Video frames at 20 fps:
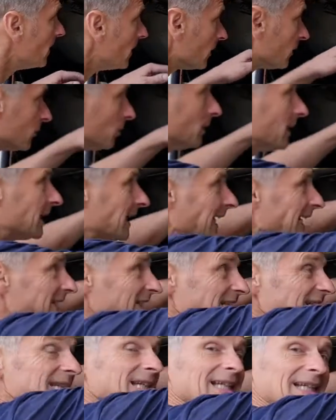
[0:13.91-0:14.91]
So we can
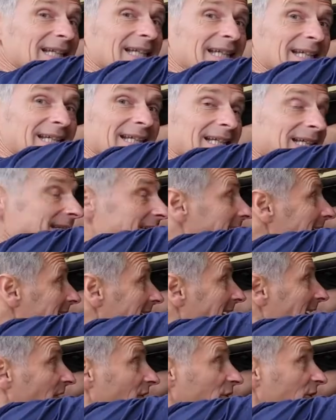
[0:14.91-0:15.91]
actually
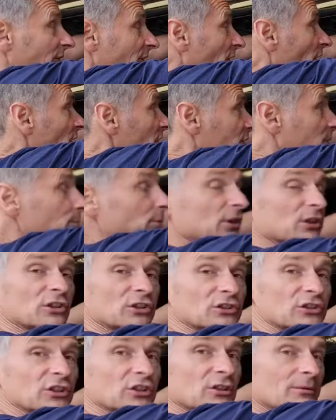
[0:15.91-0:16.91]
get the fire suppression
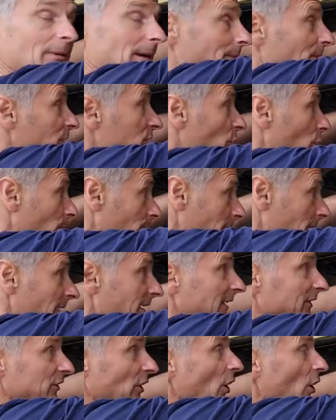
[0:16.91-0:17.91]
system up the top here
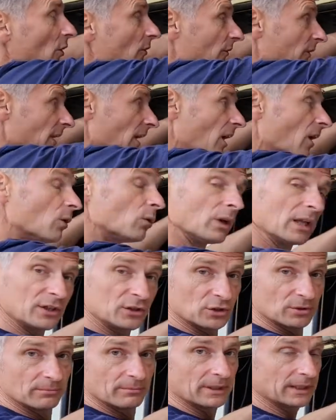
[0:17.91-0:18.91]
and it's over the whole
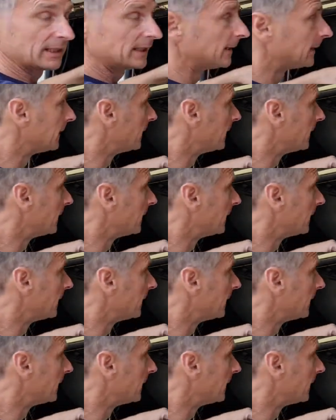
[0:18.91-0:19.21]
engine bay.